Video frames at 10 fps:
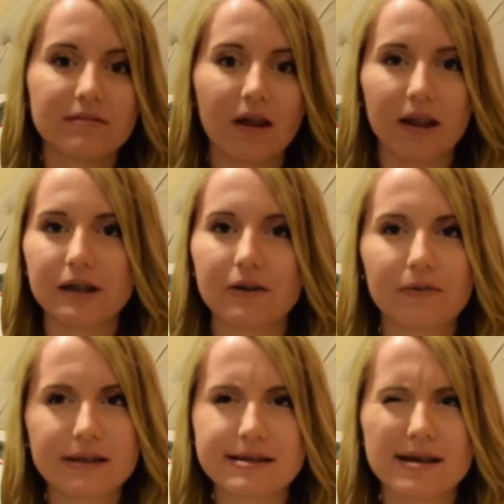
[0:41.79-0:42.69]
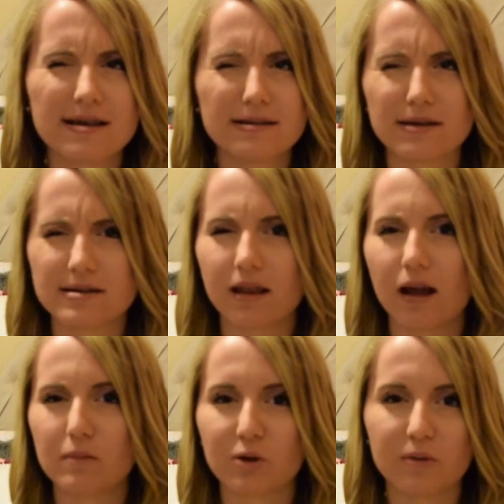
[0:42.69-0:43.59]
The only difference is there's a
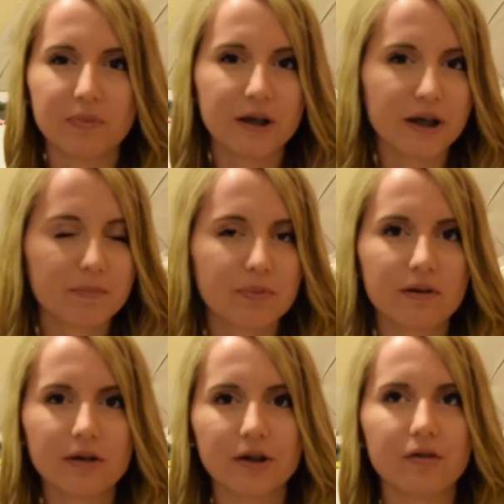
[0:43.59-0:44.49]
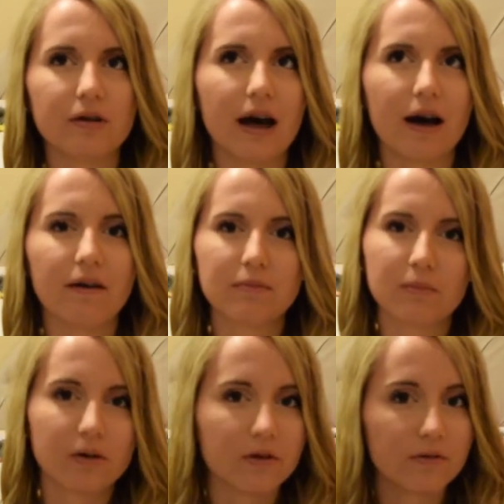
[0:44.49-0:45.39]
lot more people, you have
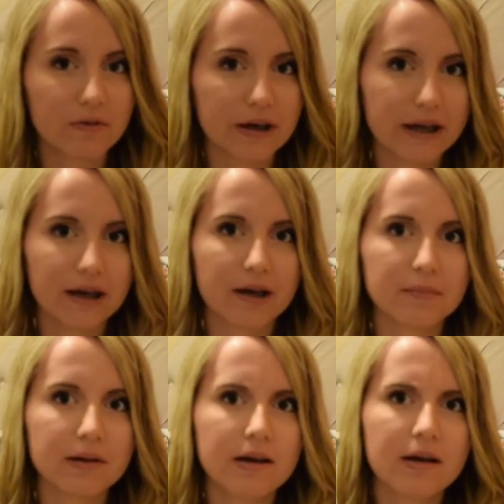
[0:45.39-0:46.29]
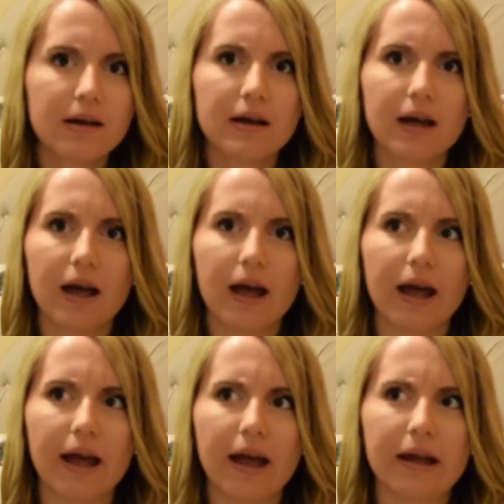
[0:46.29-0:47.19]
more freedom,
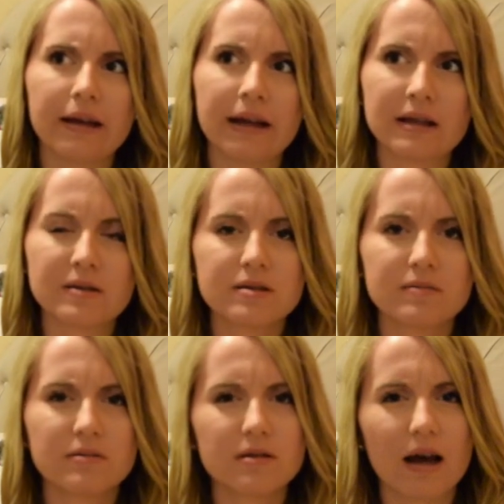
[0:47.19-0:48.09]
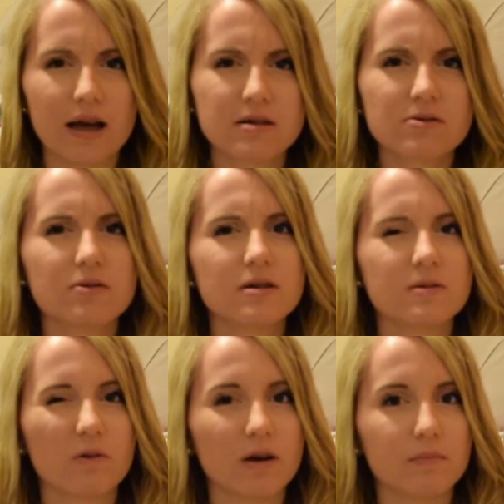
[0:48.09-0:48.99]
and it's high school is
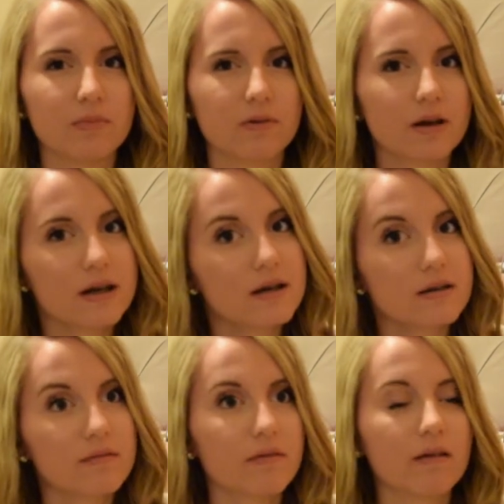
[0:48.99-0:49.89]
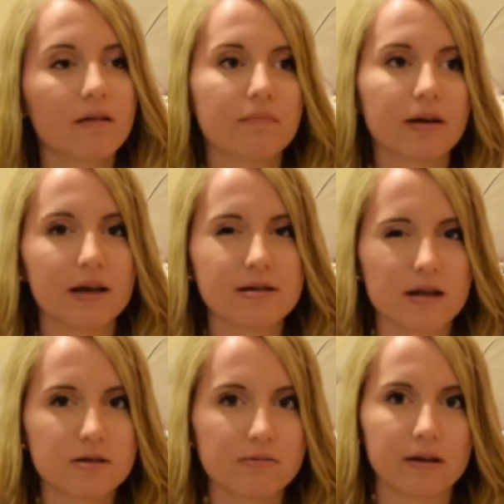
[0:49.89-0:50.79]
more important because
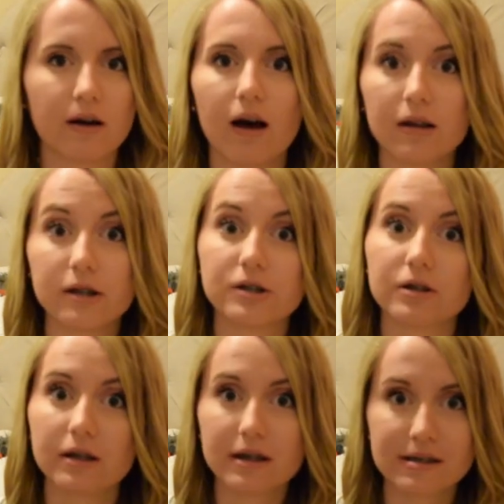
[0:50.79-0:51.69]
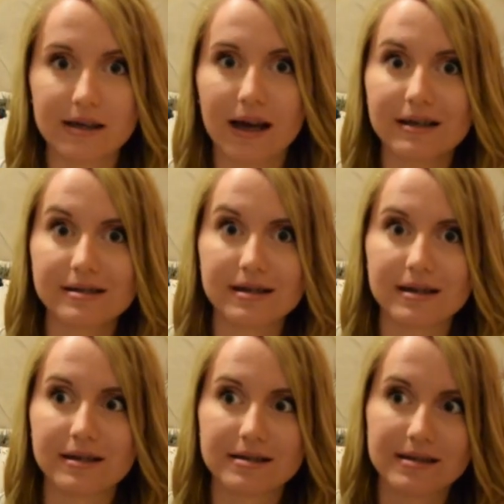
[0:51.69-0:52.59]
that's what college looks at,
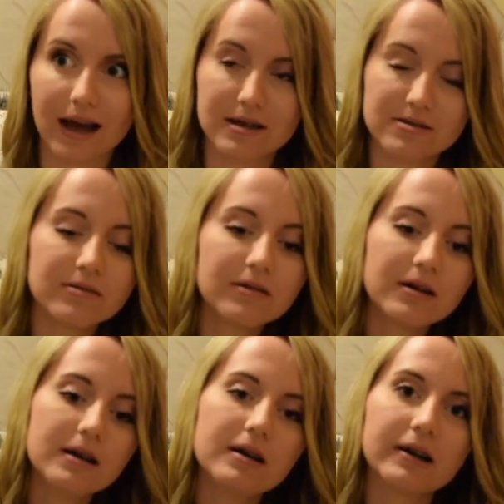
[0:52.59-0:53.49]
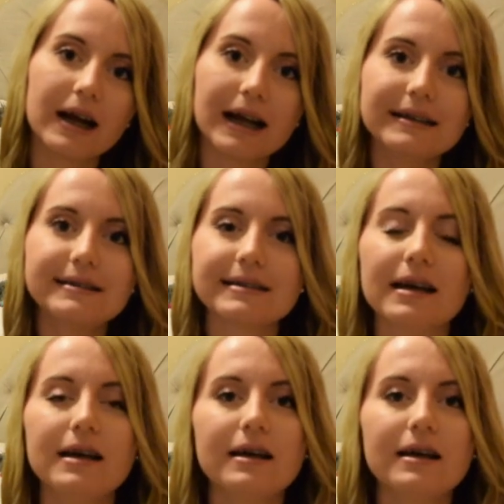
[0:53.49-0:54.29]
is high school grades.